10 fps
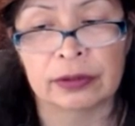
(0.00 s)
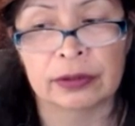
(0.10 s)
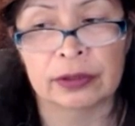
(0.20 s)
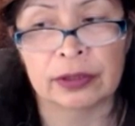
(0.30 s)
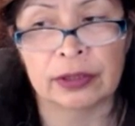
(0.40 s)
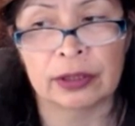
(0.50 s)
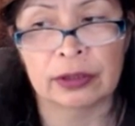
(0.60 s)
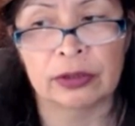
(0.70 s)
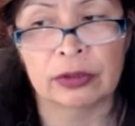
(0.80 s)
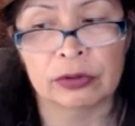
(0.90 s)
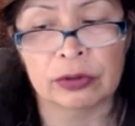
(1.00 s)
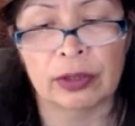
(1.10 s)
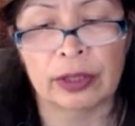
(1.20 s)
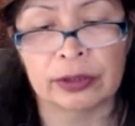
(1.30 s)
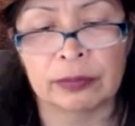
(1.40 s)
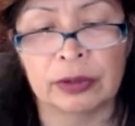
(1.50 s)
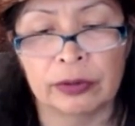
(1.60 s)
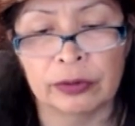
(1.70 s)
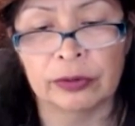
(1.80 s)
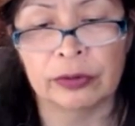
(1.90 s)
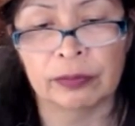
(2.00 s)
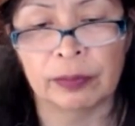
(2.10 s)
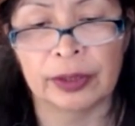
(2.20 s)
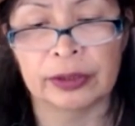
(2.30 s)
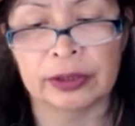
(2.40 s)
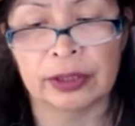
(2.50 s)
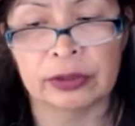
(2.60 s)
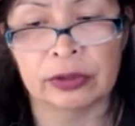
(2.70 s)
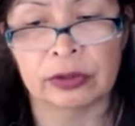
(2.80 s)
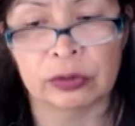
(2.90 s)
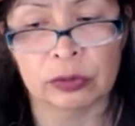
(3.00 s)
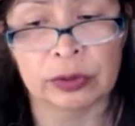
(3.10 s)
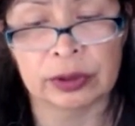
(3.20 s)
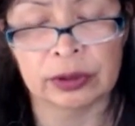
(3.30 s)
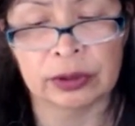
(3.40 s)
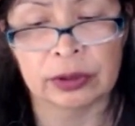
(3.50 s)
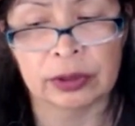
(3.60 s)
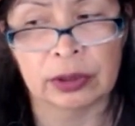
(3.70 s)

because I think that there's a lot to be learned by these ancient stories,